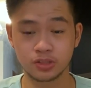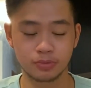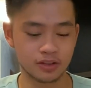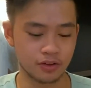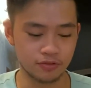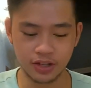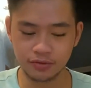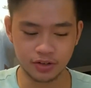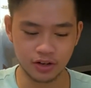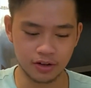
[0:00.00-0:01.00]
but the
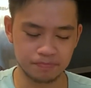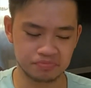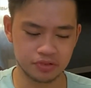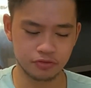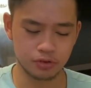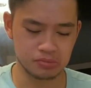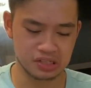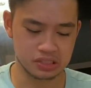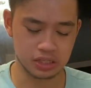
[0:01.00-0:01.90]
flavor for me is